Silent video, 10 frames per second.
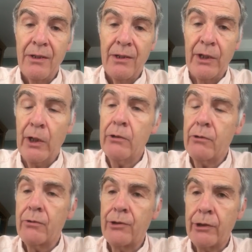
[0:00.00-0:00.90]
You know,
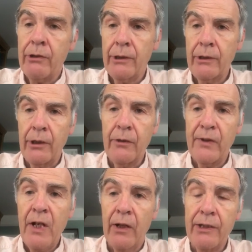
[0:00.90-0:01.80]
during
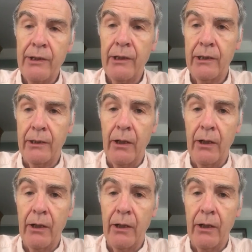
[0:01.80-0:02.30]
COVID 19,